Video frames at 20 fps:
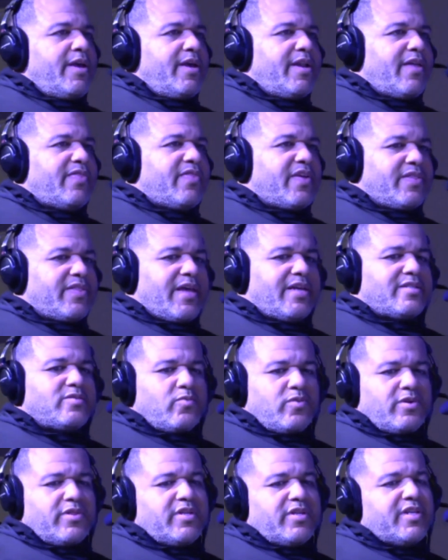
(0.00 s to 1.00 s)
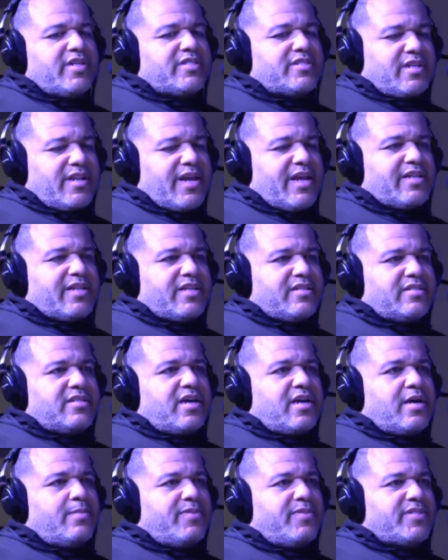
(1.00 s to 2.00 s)
And I think that's where the disconnect has
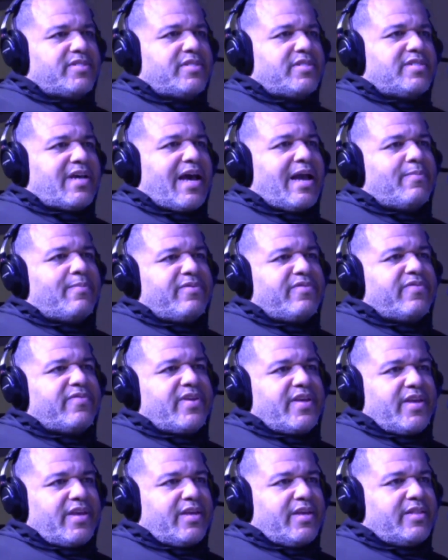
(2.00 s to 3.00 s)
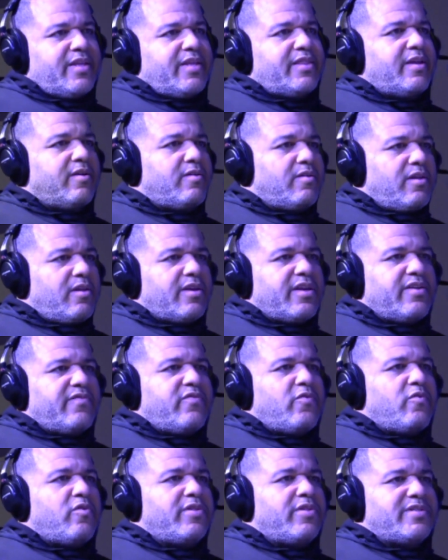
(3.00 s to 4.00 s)
come, is the type of kid that they're looking
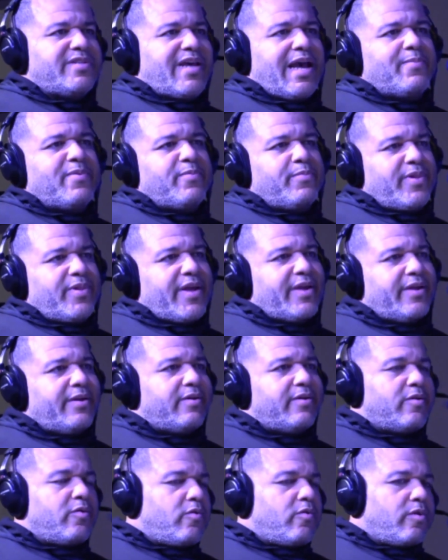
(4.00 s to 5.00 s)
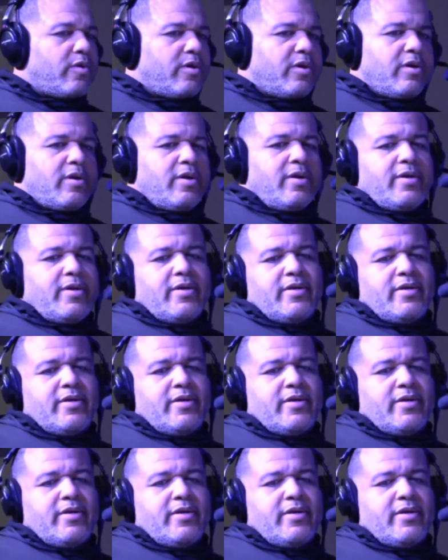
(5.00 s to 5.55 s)
for, the type of player, or